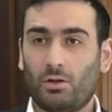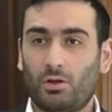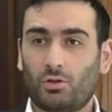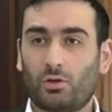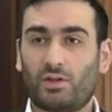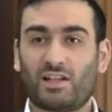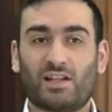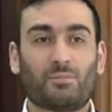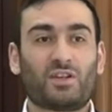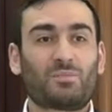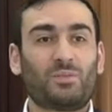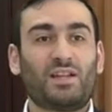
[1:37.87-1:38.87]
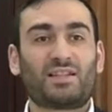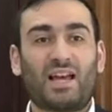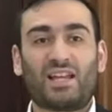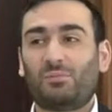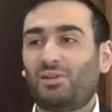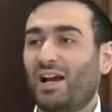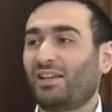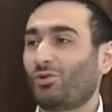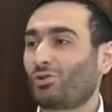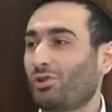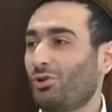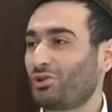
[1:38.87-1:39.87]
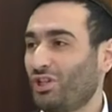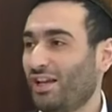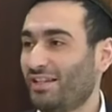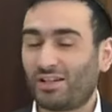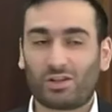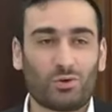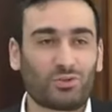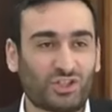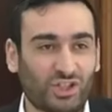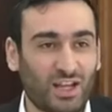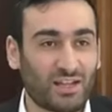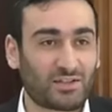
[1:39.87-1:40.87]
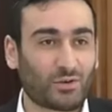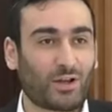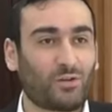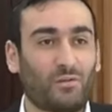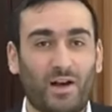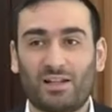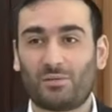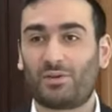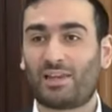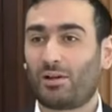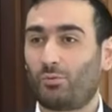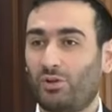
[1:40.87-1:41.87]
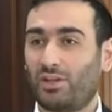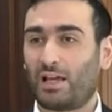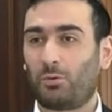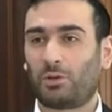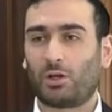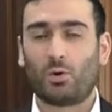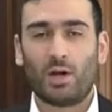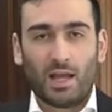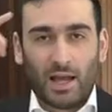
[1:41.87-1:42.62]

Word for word: So he said it must be he's hiding behind those closed shades. He closed the shades so I don't find them that, within that window.